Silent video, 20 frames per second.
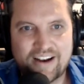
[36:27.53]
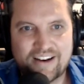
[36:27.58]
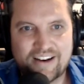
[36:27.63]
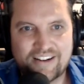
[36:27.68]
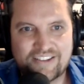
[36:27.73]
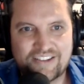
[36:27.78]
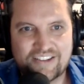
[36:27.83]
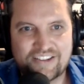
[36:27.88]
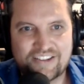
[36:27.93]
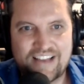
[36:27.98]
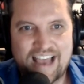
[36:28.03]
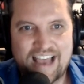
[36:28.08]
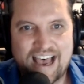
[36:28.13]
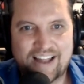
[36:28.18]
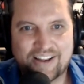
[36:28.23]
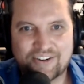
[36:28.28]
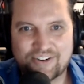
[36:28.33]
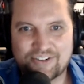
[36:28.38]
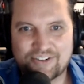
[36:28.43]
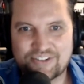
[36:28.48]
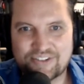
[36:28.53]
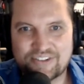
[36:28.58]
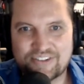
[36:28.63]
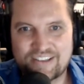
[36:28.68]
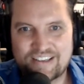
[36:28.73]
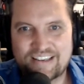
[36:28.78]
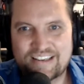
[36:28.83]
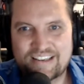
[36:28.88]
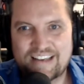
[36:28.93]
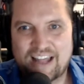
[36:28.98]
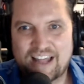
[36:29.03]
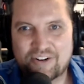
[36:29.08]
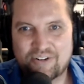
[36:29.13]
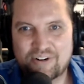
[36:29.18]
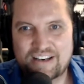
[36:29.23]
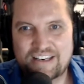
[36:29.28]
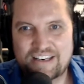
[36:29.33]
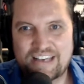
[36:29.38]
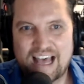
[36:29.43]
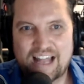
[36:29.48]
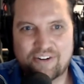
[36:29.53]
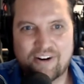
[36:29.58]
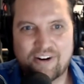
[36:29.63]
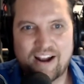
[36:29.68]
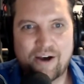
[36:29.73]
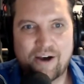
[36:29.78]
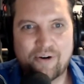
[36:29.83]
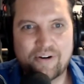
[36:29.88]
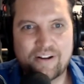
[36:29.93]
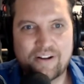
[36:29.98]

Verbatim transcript: It's just dollars. Dollar in, dollar out.